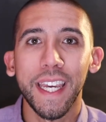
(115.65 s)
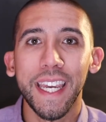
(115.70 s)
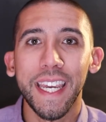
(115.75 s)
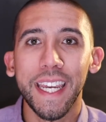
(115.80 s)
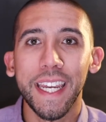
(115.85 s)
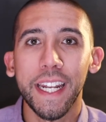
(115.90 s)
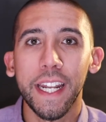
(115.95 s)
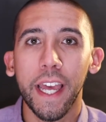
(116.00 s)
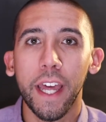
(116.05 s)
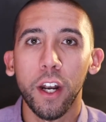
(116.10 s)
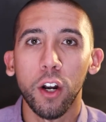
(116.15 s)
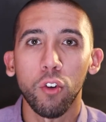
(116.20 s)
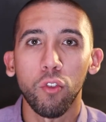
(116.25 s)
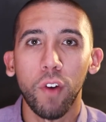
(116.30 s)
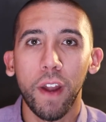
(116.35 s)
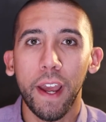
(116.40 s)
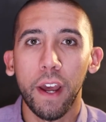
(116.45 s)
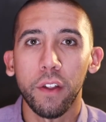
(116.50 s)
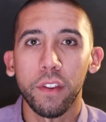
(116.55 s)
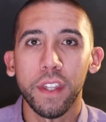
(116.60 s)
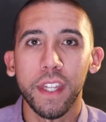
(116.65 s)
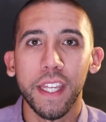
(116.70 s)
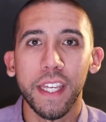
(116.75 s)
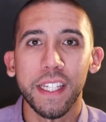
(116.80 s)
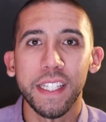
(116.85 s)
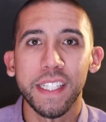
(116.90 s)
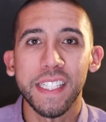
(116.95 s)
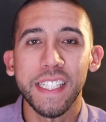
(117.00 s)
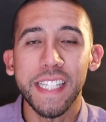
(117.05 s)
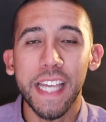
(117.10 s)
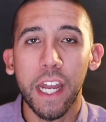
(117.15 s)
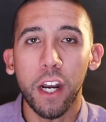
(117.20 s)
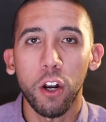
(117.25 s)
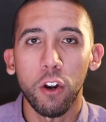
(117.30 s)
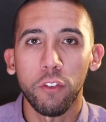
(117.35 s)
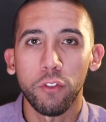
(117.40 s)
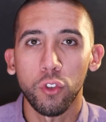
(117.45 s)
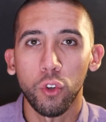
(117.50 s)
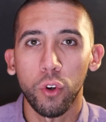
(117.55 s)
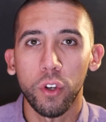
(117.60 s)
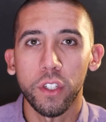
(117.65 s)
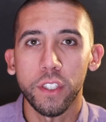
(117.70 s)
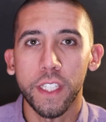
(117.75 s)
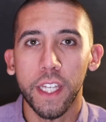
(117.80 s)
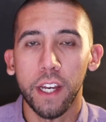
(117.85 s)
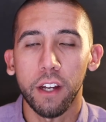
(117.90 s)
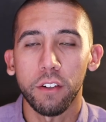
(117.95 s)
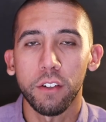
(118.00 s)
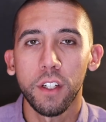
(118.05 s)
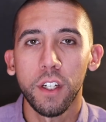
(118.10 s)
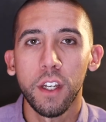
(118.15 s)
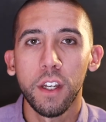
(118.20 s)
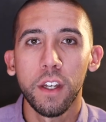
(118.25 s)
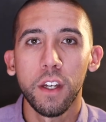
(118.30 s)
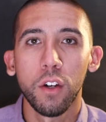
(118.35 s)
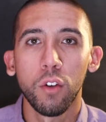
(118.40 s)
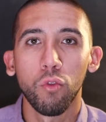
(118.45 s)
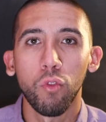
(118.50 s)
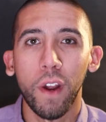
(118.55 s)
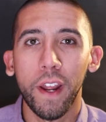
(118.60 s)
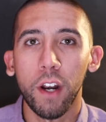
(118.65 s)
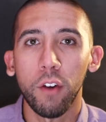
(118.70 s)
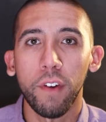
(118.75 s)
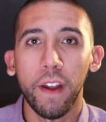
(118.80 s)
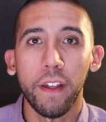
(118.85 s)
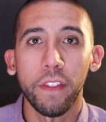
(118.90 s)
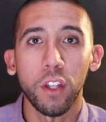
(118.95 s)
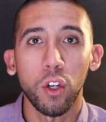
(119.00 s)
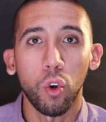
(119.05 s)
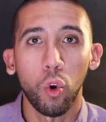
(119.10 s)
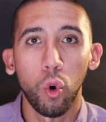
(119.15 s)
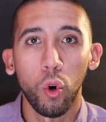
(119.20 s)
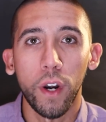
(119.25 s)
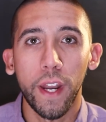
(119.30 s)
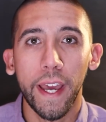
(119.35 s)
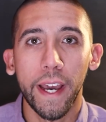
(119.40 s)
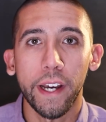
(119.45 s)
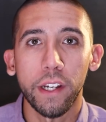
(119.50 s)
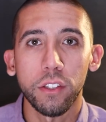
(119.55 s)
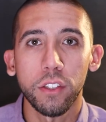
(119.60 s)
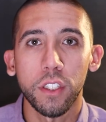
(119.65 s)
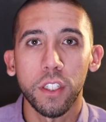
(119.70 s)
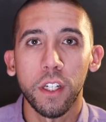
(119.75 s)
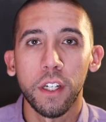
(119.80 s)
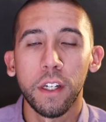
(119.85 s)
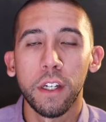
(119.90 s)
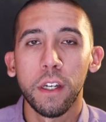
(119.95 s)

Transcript: in and around the center of Doylestown, right around the courthouse,